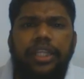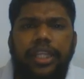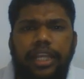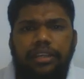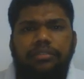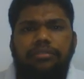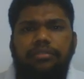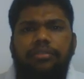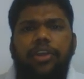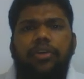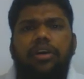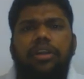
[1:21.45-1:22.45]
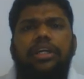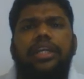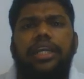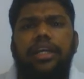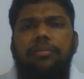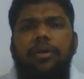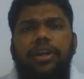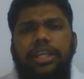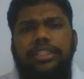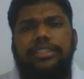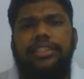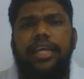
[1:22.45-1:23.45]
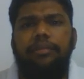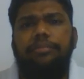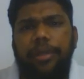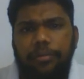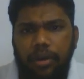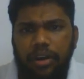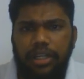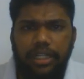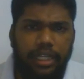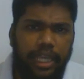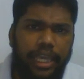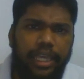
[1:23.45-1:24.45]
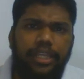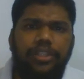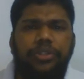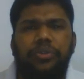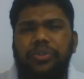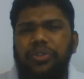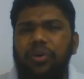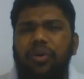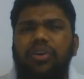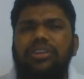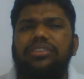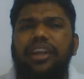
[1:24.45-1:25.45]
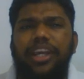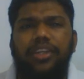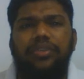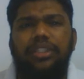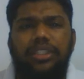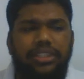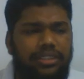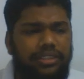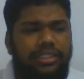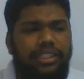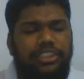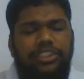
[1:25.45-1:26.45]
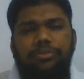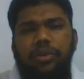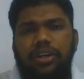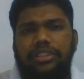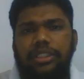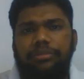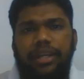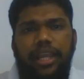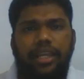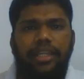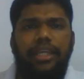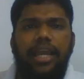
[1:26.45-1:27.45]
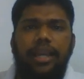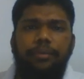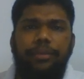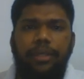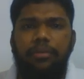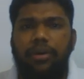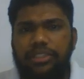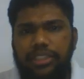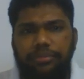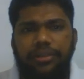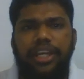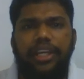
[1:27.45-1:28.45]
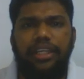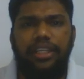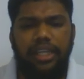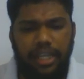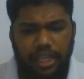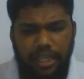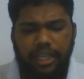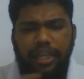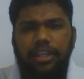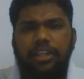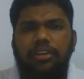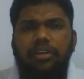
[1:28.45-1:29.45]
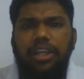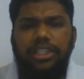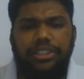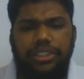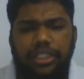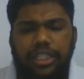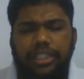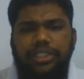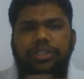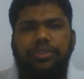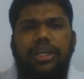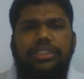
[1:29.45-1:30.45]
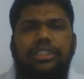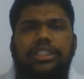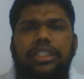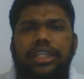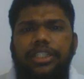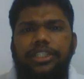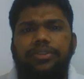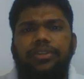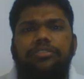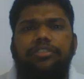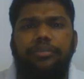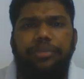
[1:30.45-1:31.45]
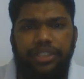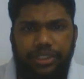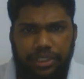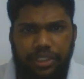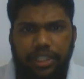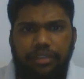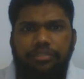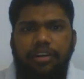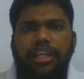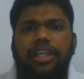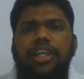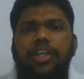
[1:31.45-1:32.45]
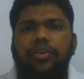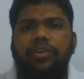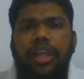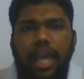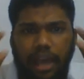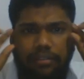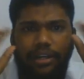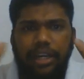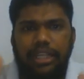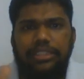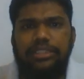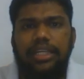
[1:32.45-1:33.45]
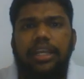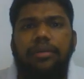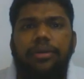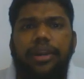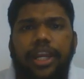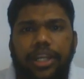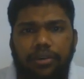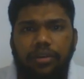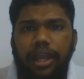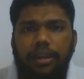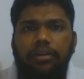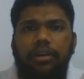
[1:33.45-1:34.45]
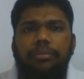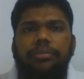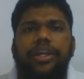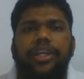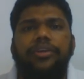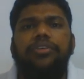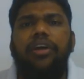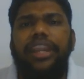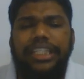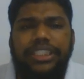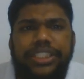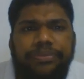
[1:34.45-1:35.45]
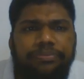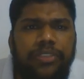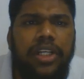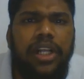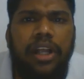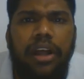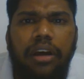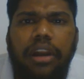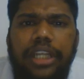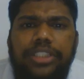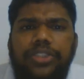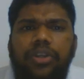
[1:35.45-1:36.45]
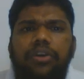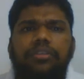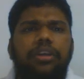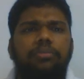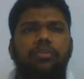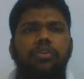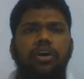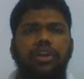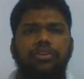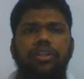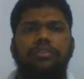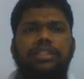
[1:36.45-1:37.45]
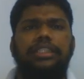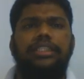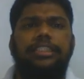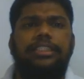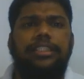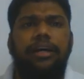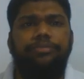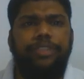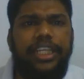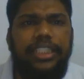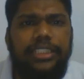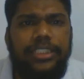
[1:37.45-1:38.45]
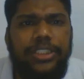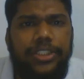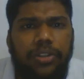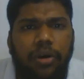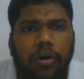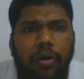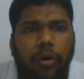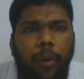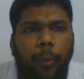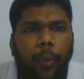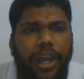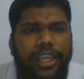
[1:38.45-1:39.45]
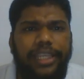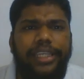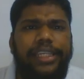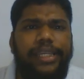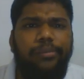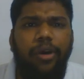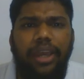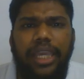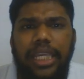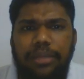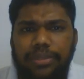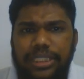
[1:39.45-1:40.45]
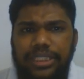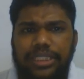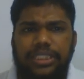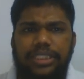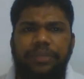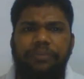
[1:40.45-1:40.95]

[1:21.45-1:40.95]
Then when you are learning about S and P block, again you don't try to learn S block separately and P block separately. Get the knowledge collective as a collective information. Then finally you will have a nice elaborative and collaborative knowledge. Right, so we'll move on to our subject. So why D block elements?